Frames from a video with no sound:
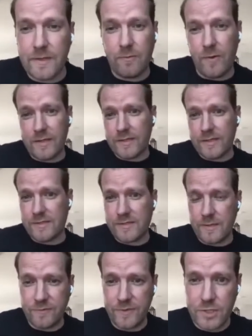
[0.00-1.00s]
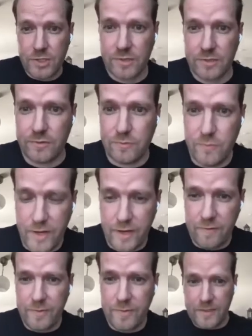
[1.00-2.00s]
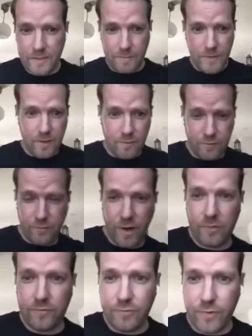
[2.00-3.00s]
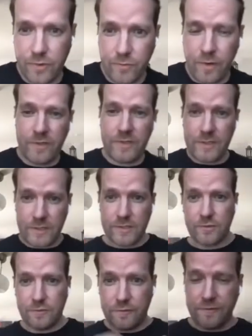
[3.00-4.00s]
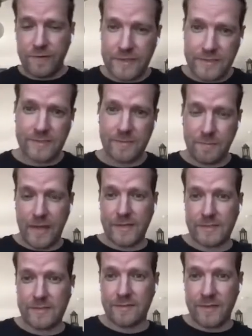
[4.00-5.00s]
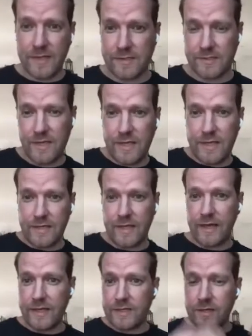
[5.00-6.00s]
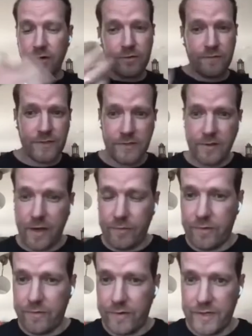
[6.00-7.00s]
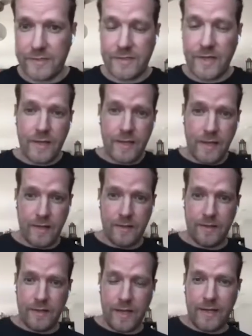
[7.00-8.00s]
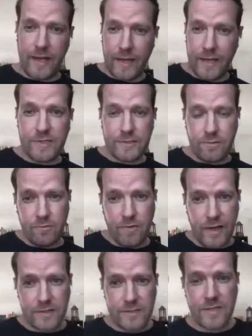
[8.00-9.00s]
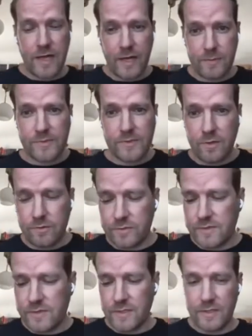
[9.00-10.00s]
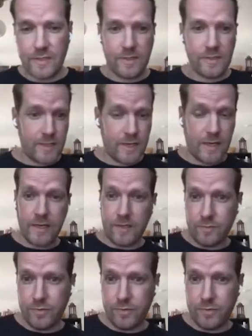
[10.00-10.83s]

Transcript: well, in some feature queue. We have been in the middle of groundwork where we needed to fix basic things, getting down the video error rates, enabling the right time zones in the calendar